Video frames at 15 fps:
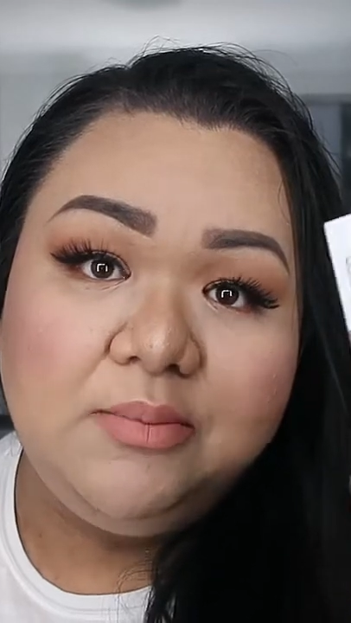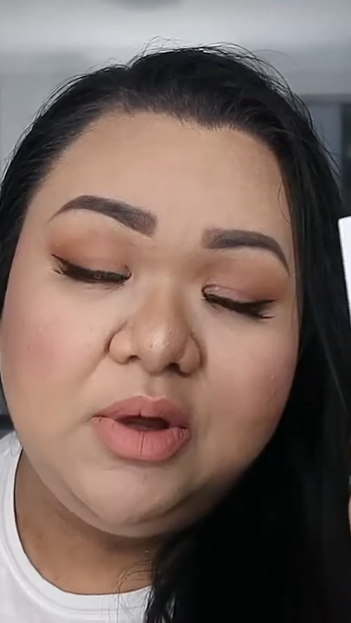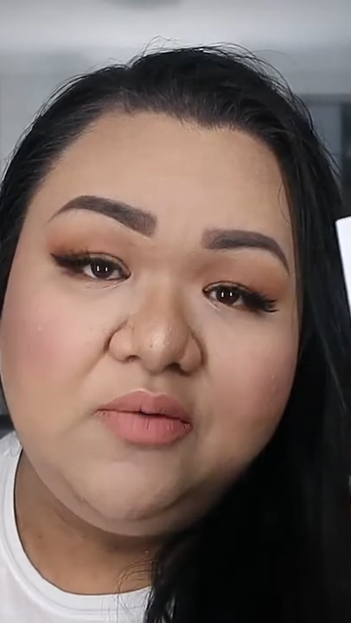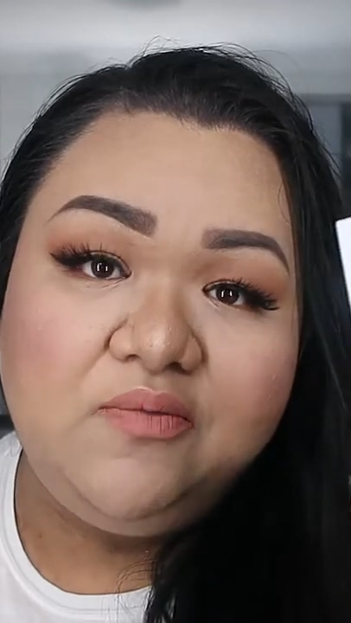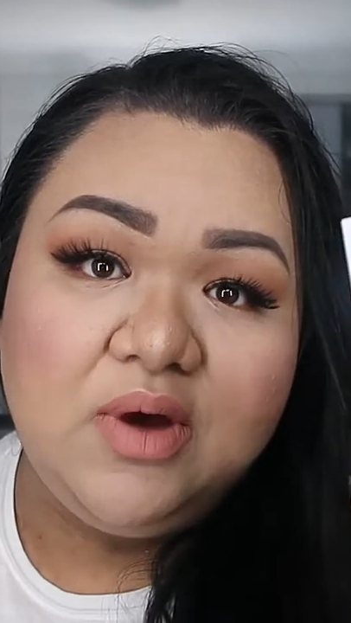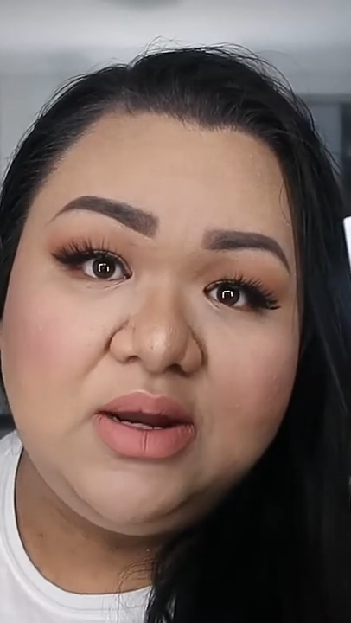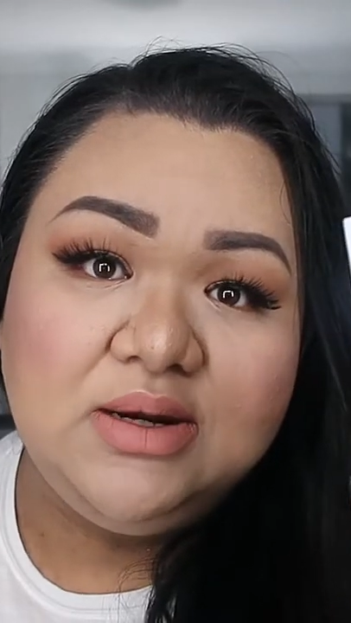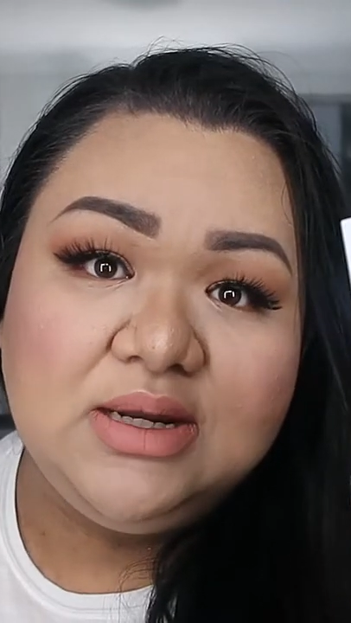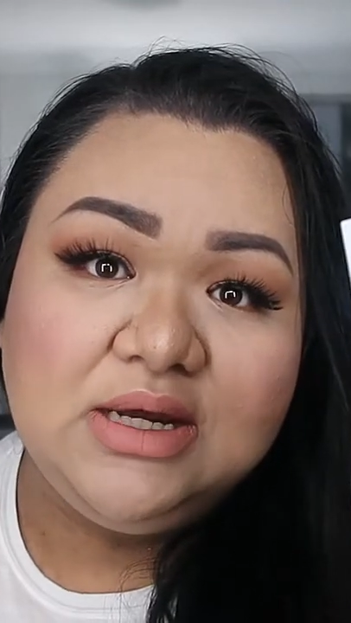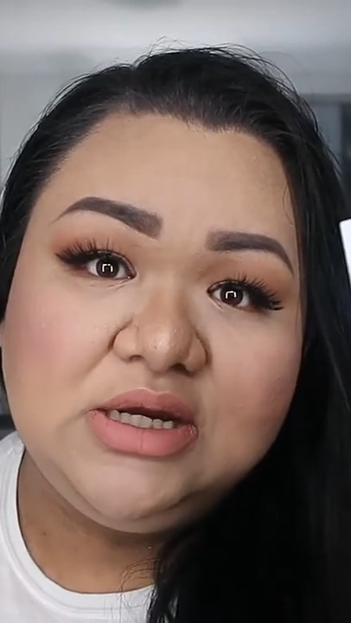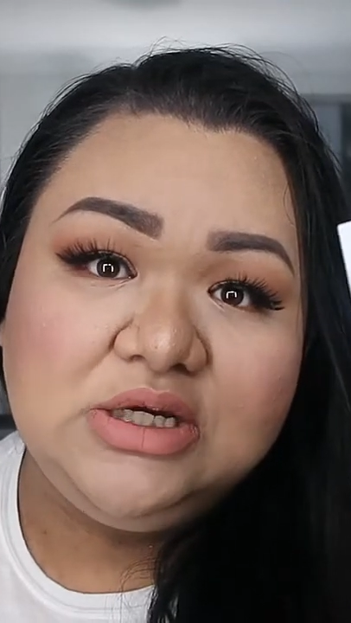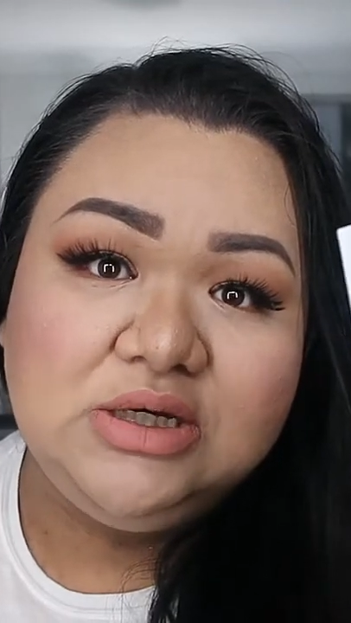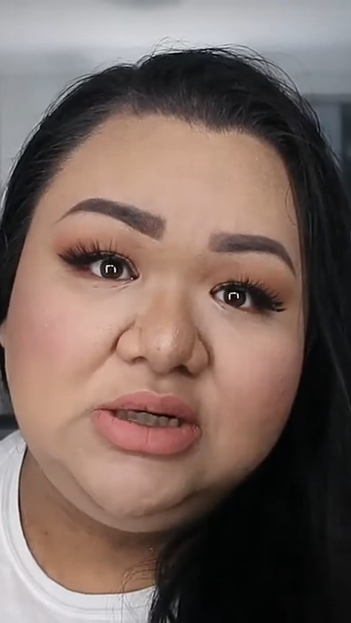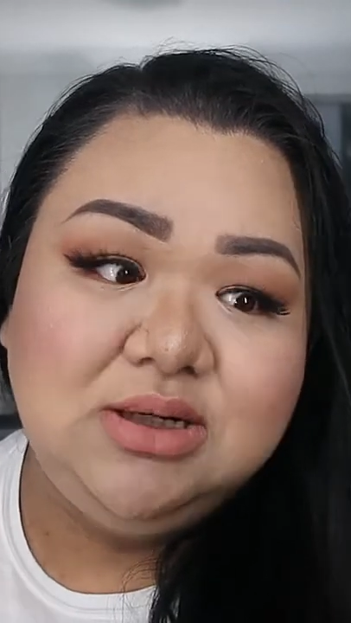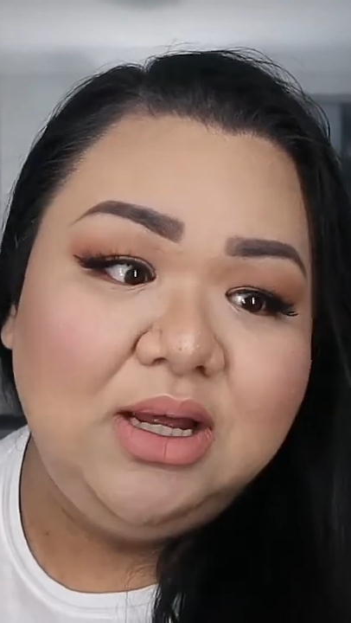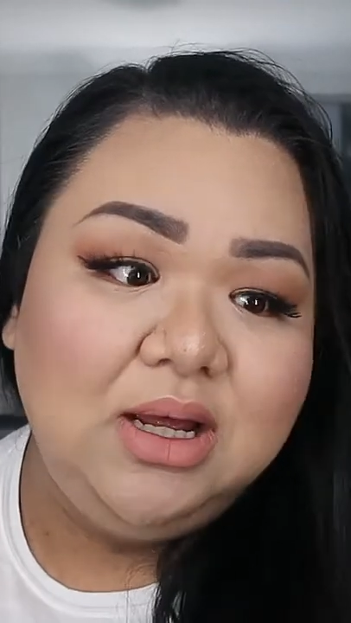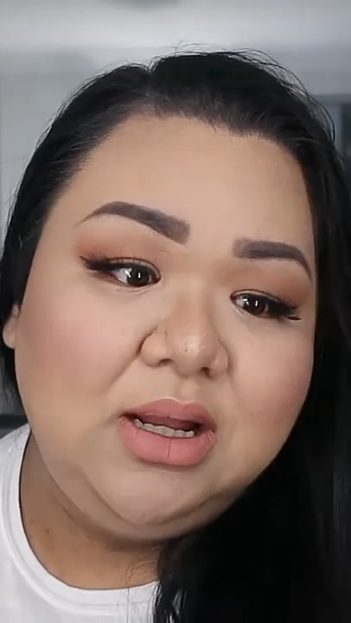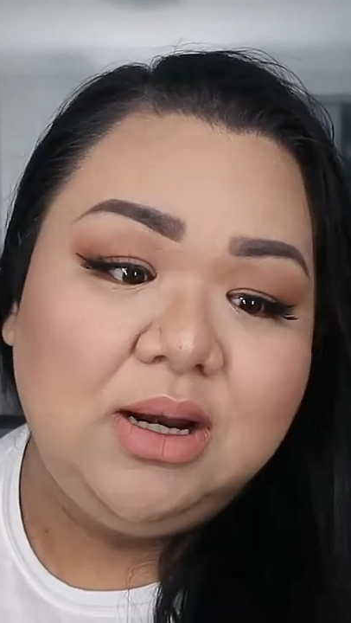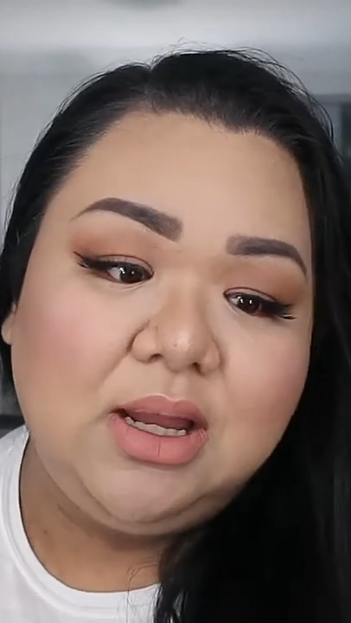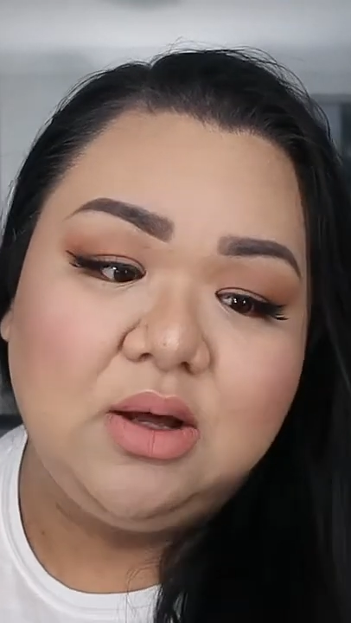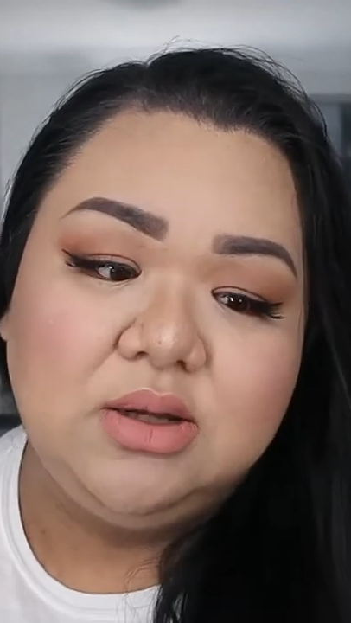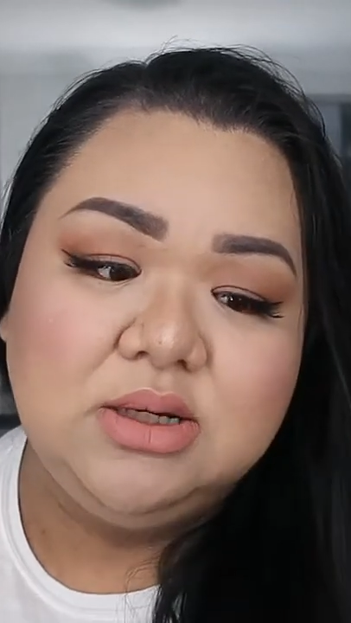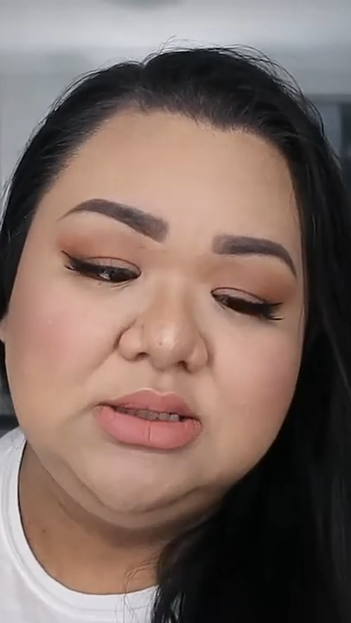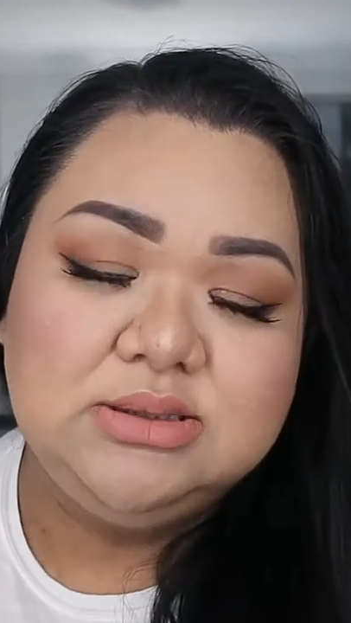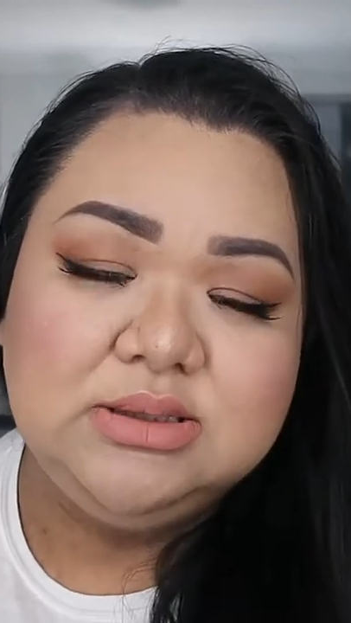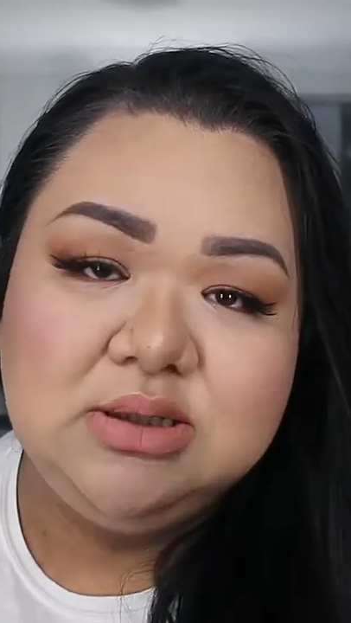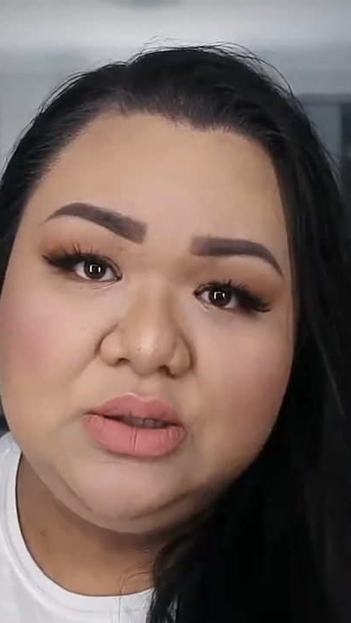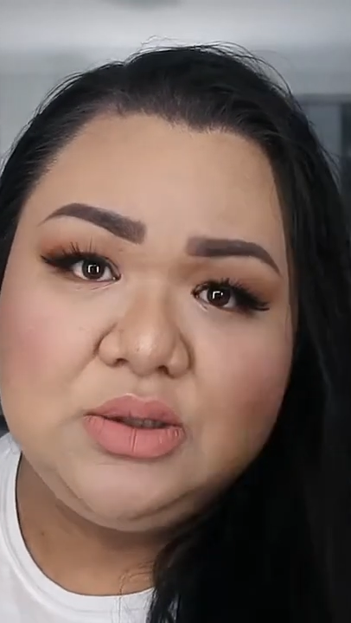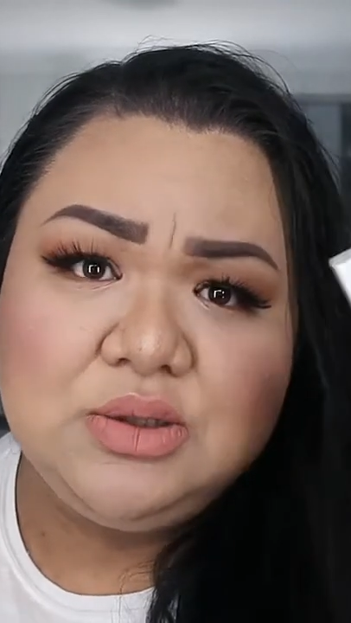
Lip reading: foundation. Like honestly,